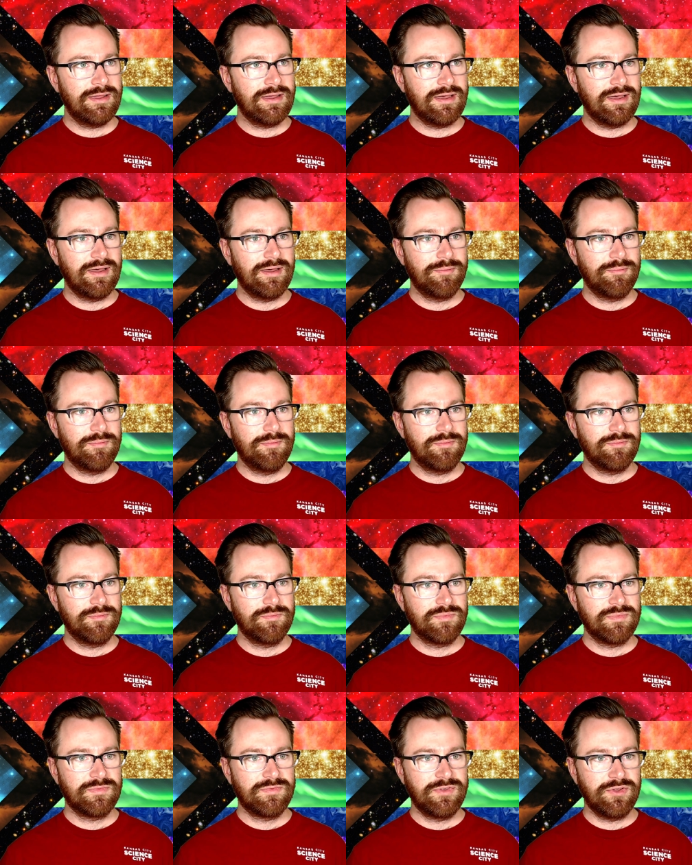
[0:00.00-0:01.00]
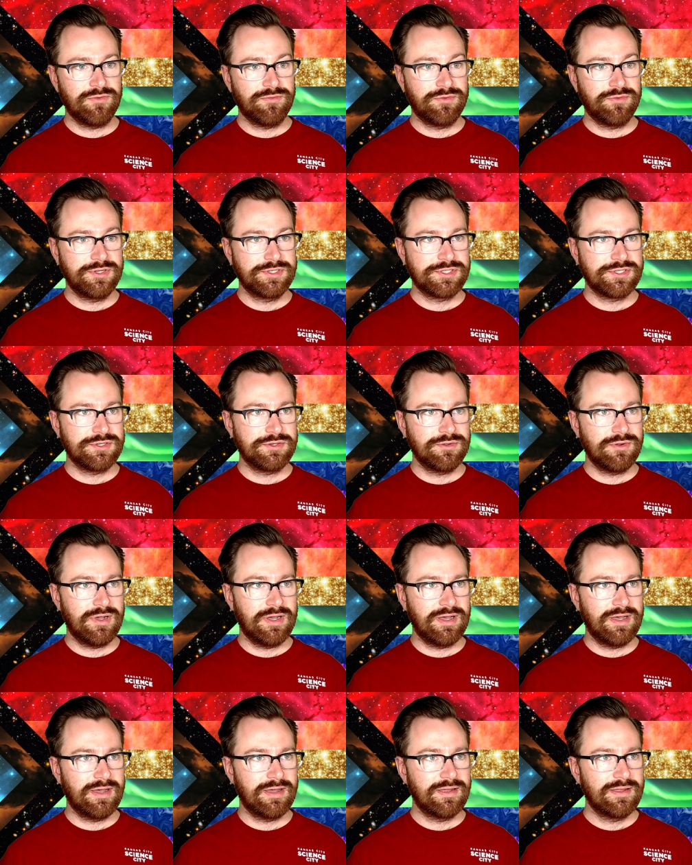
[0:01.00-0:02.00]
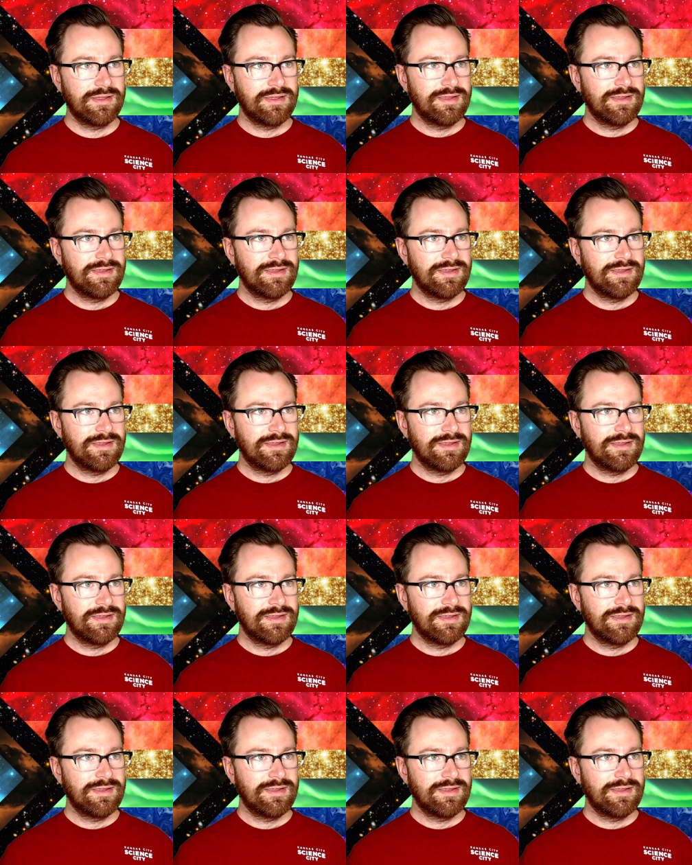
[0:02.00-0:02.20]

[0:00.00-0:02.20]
um, feel free to uh,